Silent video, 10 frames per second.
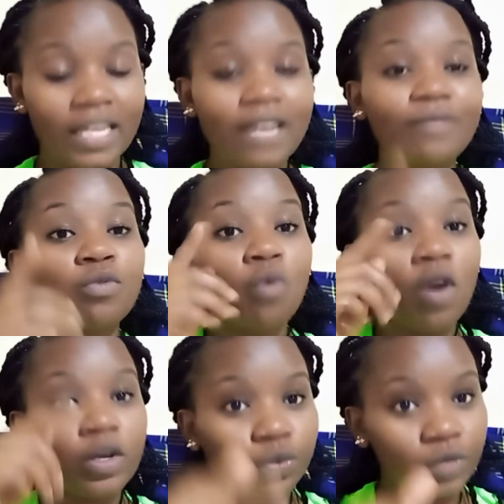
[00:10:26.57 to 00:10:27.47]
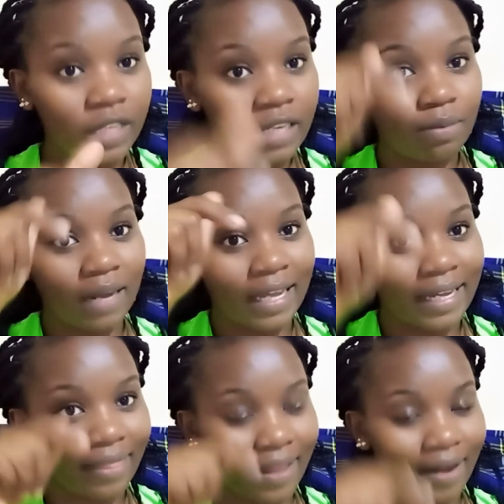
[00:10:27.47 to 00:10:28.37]
if you want to sleep
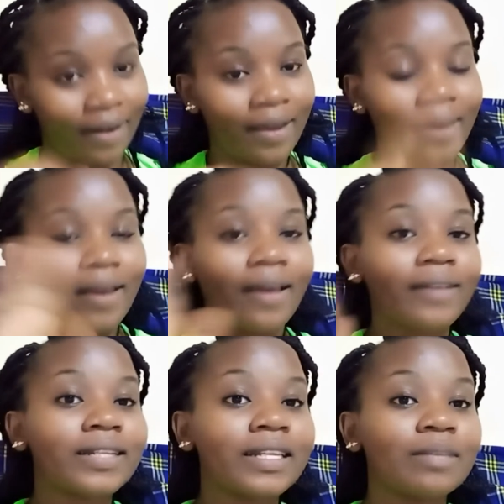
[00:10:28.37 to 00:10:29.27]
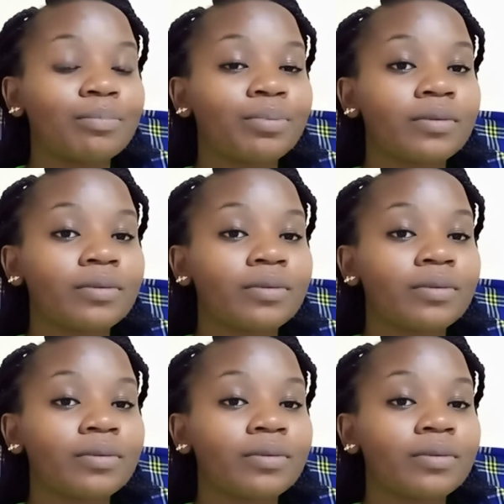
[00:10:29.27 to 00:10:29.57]
like them sleep